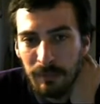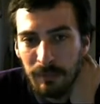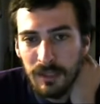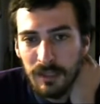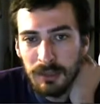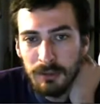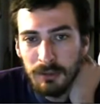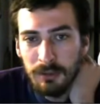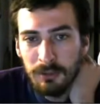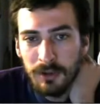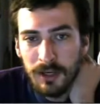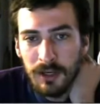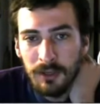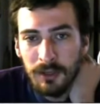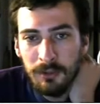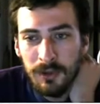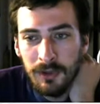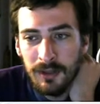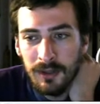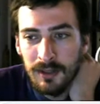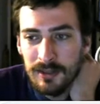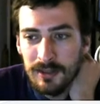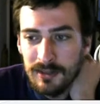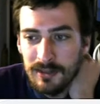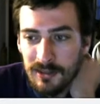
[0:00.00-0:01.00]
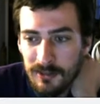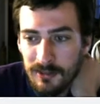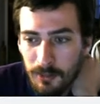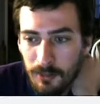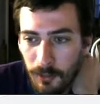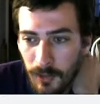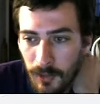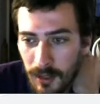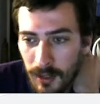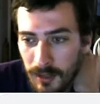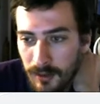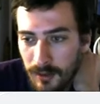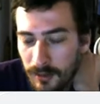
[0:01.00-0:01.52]
going to be working with is this
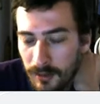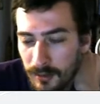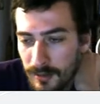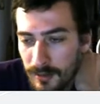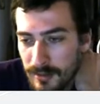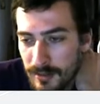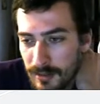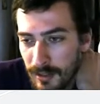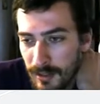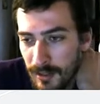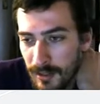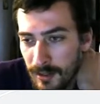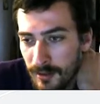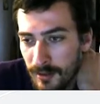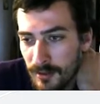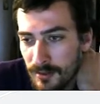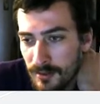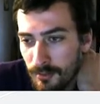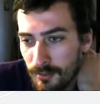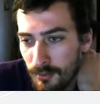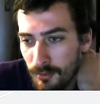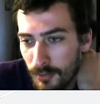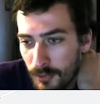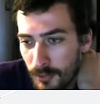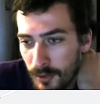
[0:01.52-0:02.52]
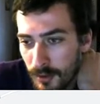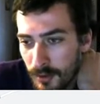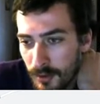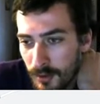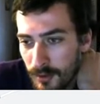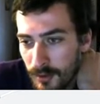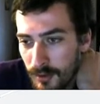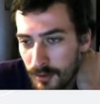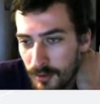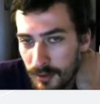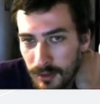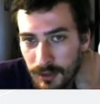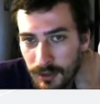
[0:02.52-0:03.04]
this Ayers Brook
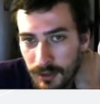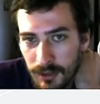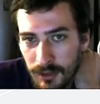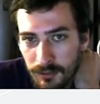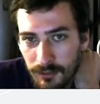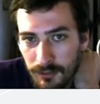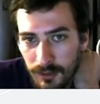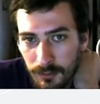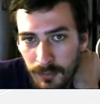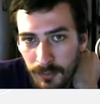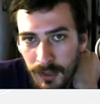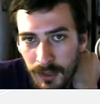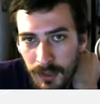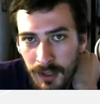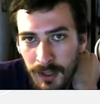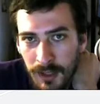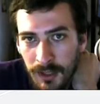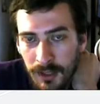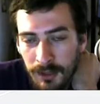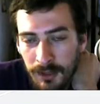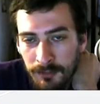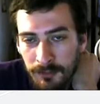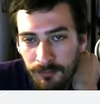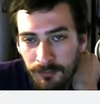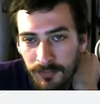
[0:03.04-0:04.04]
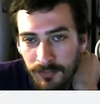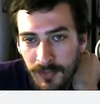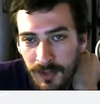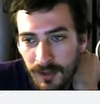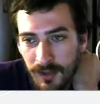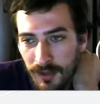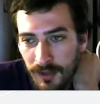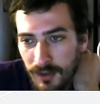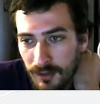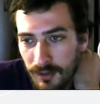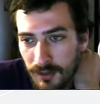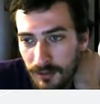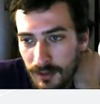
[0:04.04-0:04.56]
in Vermont.
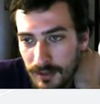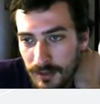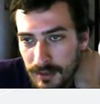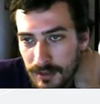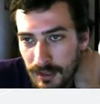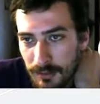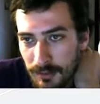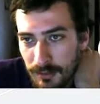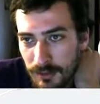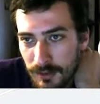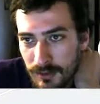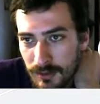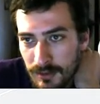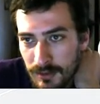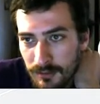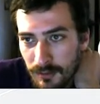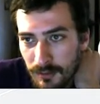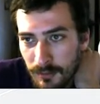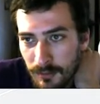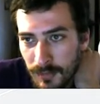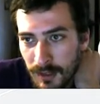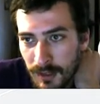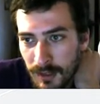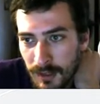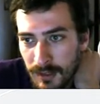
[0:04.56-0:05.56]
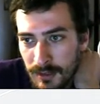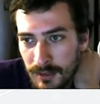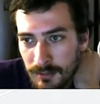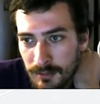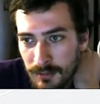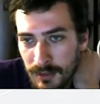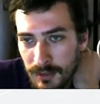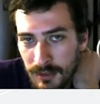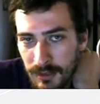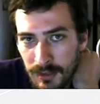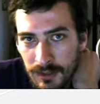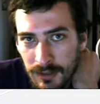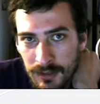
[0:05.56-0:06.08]
The reason I'm choosing Vermont is
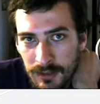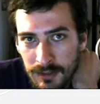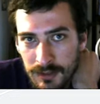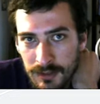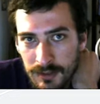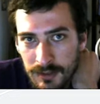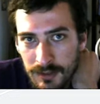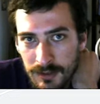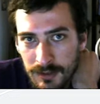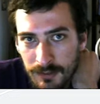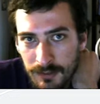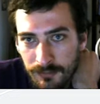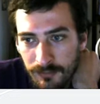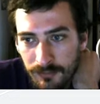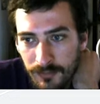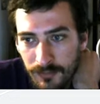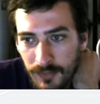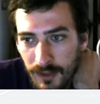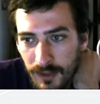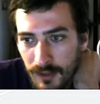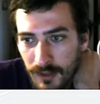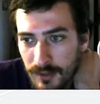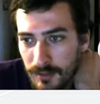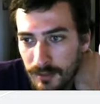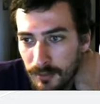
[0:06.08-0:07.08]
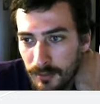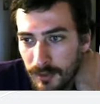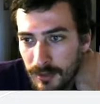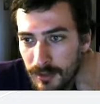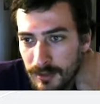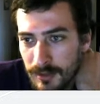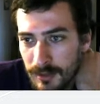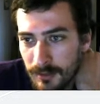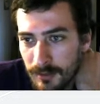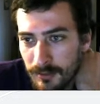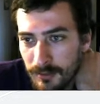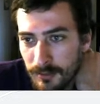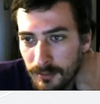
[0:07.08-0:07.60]
because it's a place
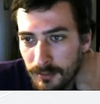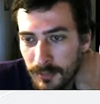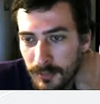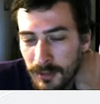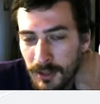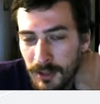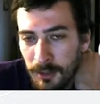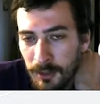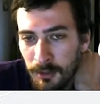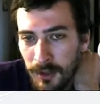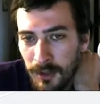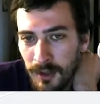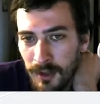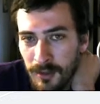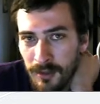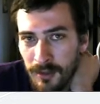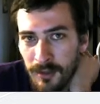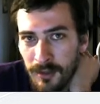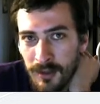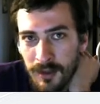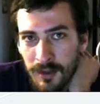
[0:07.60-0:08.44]
I'm familiar with,